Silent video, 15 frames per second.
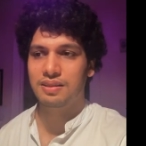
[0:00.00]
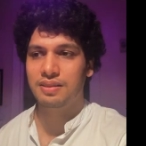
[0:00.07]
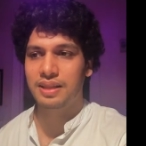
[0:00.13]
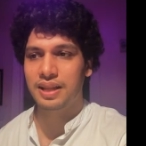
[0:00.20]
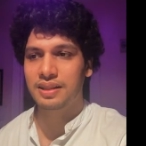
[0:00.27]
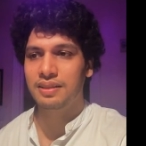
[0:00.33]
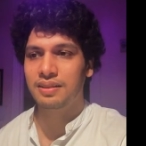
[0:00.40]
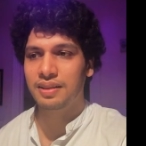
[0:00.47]

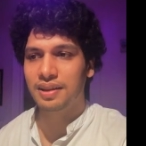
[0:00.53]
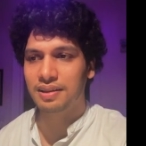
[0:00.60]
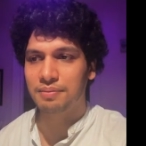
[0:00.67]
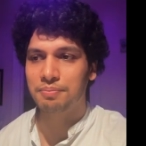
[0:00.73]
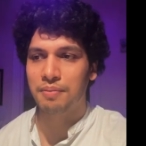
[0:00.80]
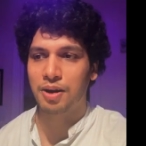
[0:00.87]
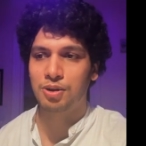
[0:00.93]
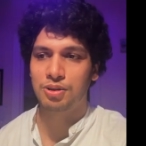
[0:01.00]
then this
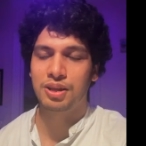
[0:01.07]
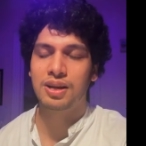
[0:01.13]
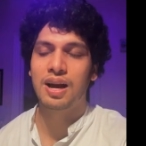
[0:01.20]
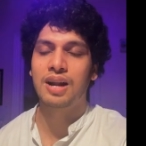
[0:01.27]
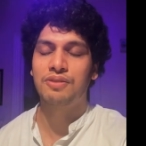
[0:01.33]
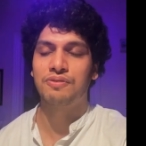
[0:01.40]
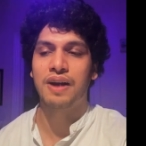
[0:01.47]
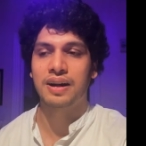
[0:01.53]
Maruti
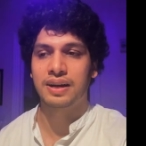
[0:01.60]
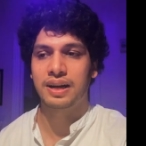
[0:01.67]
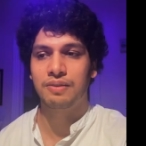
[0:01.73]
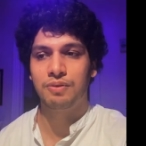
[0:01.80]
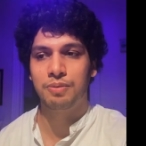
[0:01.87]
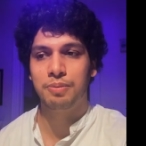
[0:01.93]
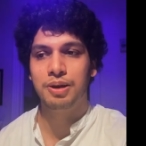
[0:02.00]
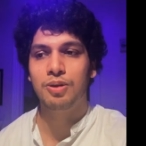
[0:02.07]
car factory
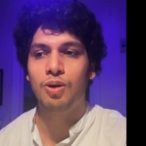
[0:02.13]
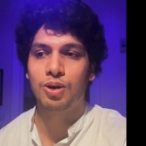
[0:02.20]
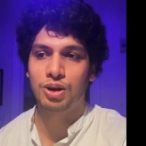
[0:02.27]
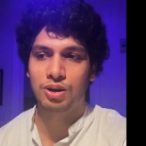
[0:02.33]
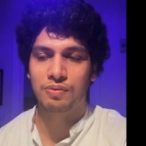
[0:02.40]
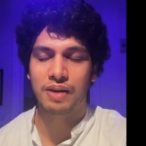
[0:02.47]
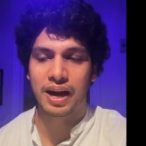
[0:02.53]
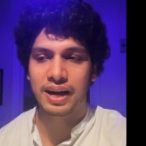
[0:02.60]
would be
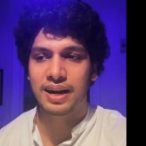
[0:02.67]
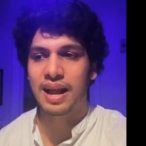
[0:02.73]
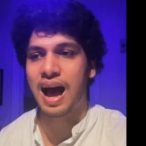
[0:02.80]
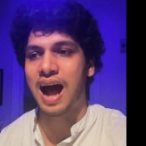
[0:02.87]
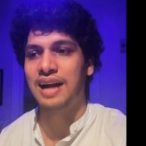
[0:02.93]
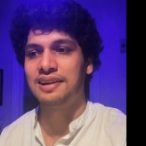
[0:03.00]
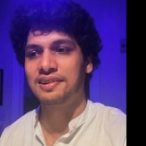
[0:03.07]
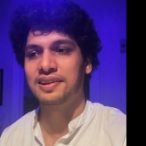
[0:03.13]
auto-wired
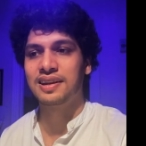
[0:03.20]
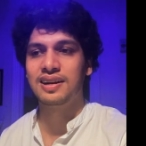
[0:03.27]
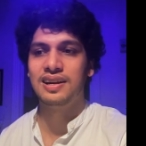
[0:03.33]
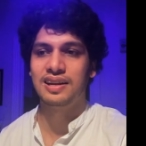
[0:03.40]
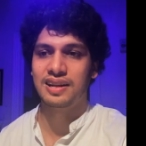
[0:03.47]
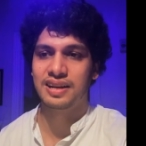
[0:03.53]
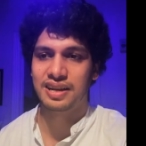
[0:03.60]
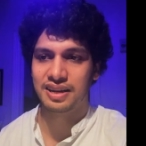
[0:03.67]
and
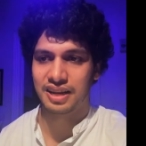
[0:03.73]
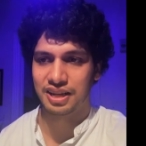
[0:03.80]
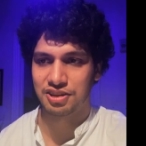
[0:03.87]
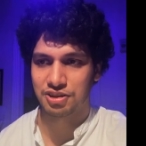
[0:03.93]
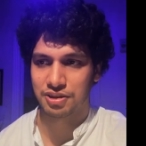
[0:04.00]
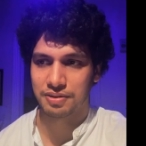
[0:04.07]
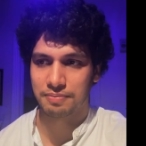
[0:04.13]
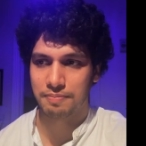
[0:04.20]
singleton in nature.